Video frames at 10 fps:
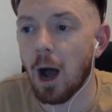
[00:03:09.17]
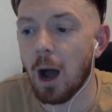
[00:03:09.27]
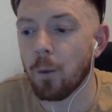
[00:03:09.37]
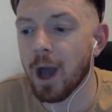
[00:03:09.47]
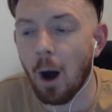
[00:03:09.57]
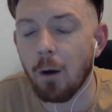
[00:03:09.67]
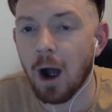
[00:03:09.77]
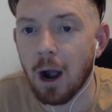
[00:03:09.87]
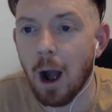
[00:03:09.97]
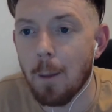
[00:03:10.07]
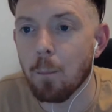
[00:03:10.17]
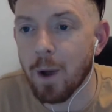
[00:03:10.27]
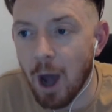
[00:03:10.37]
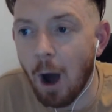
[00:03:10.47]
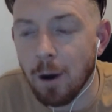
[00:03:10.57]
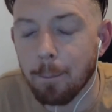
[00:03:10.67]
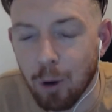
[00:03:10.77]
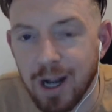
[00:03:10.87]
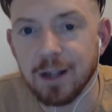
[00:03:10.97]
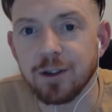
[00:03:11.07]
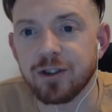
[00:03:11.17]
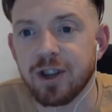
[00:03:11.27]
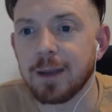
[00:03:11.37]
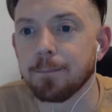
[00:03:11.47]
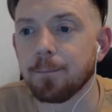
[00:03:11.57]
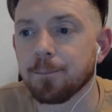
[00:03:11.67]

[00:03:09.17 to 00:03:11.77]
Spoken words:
a brilliant team.